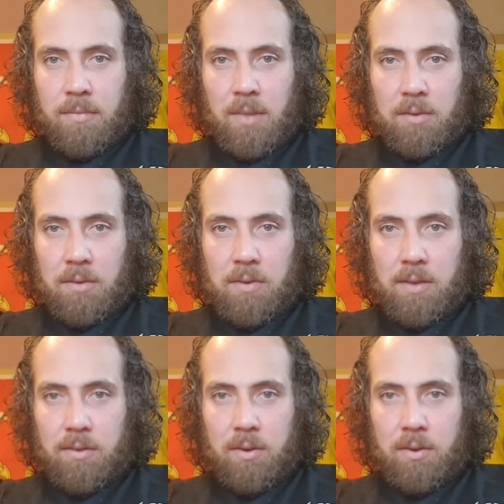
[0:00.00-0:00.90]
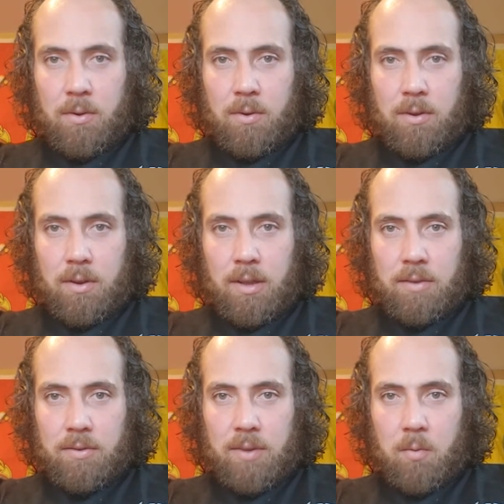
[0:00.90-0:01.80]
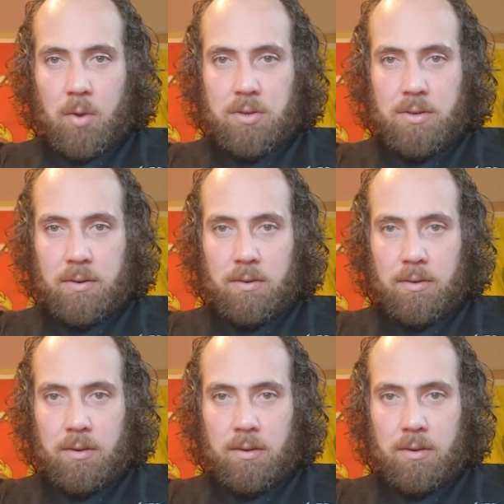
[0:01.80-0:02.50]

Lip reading: I've seen that too, and that's the same question.